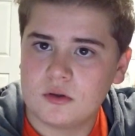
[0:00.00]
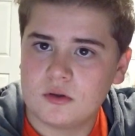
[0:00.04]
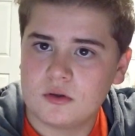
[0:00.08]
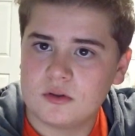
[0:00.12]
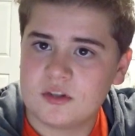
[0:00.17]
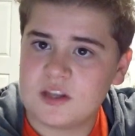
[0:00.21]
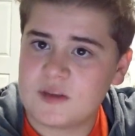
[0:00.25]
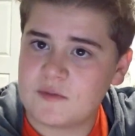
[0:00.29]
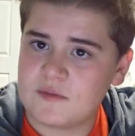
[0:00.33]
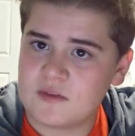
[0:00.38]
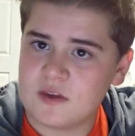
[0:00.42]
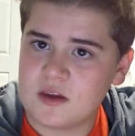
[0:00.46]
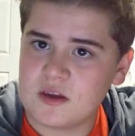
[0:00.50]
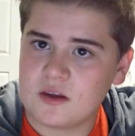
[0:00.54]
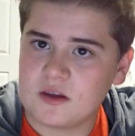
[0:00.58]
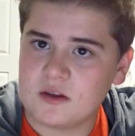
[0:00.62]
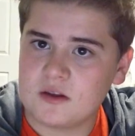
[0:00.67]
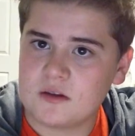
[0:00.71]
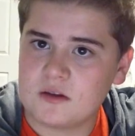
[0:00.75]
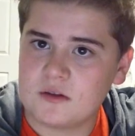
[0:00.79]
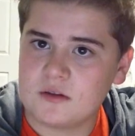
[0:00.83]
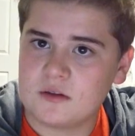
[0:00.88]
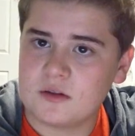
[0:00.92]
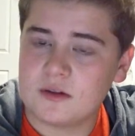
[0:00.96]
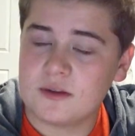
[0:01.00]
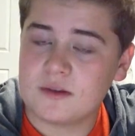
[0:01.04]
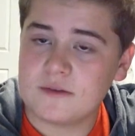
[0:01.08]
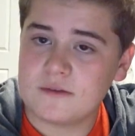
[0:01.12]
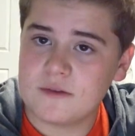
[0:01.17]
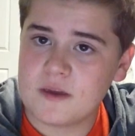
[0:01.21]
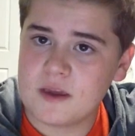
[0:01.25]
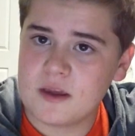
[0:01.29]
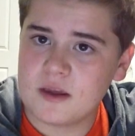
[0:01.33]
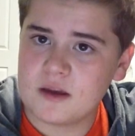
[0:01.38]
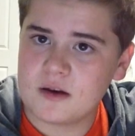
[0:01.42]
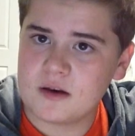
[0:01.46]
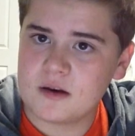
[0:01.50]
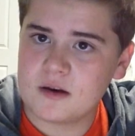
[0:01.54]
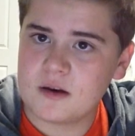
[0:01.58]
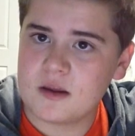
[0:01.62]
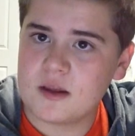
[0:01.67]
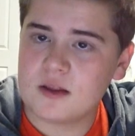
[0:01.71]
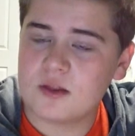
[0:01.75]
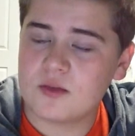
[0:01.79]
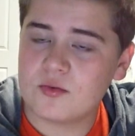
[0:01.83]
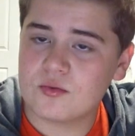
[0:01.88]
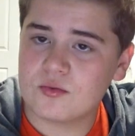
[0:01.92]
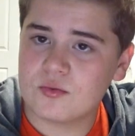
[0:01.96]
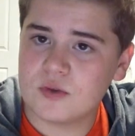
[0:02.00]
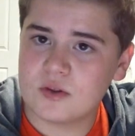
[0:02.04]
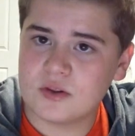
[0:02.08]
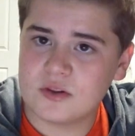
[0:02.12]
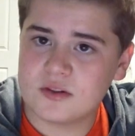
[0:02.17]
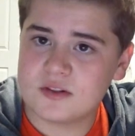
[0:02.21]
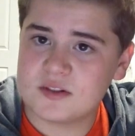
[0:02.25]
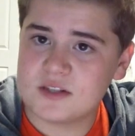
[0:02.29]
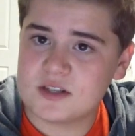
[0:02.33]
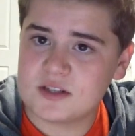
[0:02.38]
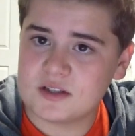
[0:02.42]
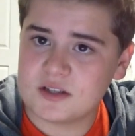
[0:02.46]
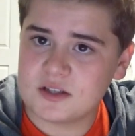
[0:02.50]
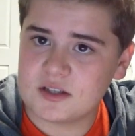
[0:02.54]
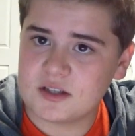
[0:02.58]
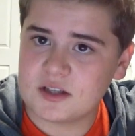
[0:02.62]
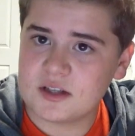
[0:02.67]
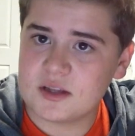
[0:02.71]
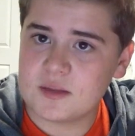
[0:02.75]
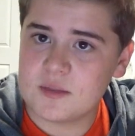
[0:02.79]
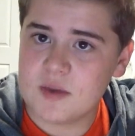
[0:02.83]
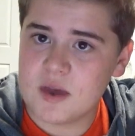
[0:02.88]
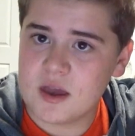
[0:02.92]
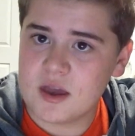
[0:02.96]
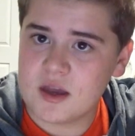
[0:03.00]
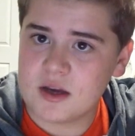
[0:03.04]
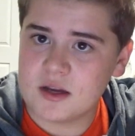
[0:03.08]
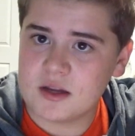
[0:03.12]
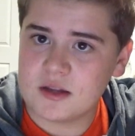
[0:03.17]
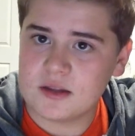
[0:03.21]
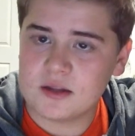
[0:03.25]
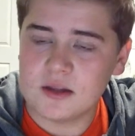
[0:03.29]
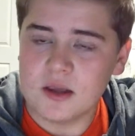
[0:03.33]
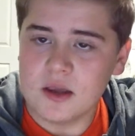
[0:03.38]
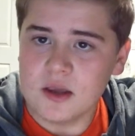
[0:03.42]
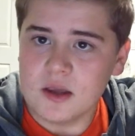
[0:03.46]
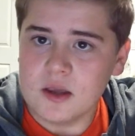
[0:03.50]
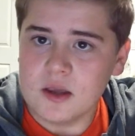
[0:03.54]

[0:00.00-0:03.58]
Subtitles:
Same thing. And the fan, and the ceiling, and the bed, and